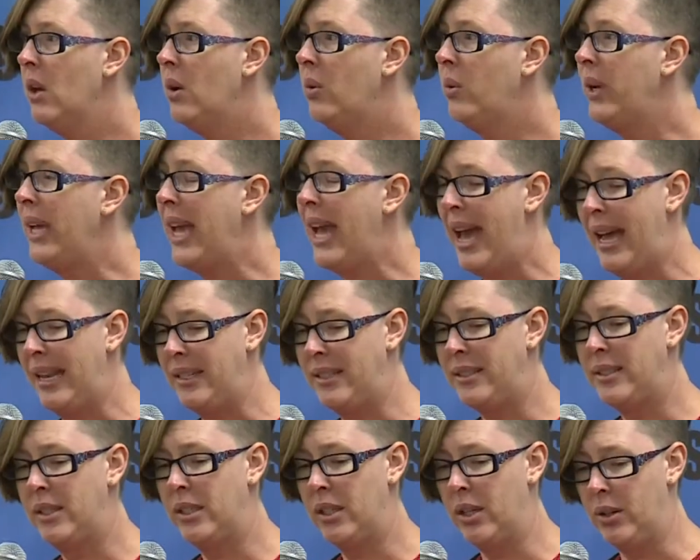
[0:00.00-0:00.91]
We had
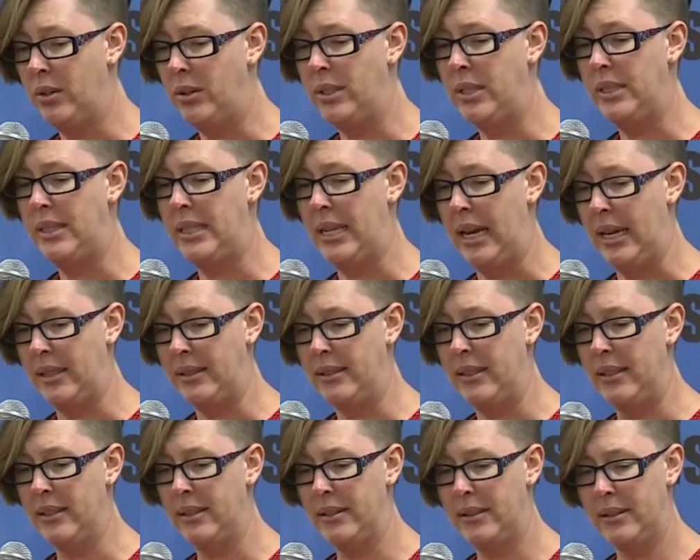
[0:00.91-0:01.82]
to go to
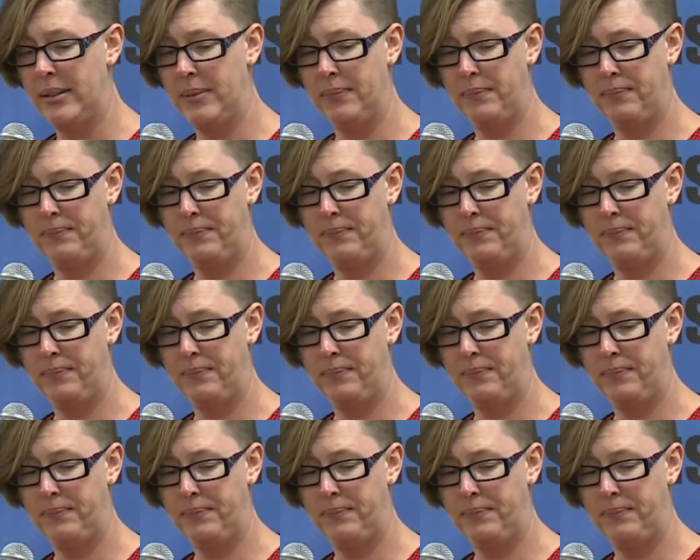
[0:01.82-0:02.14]
Texas.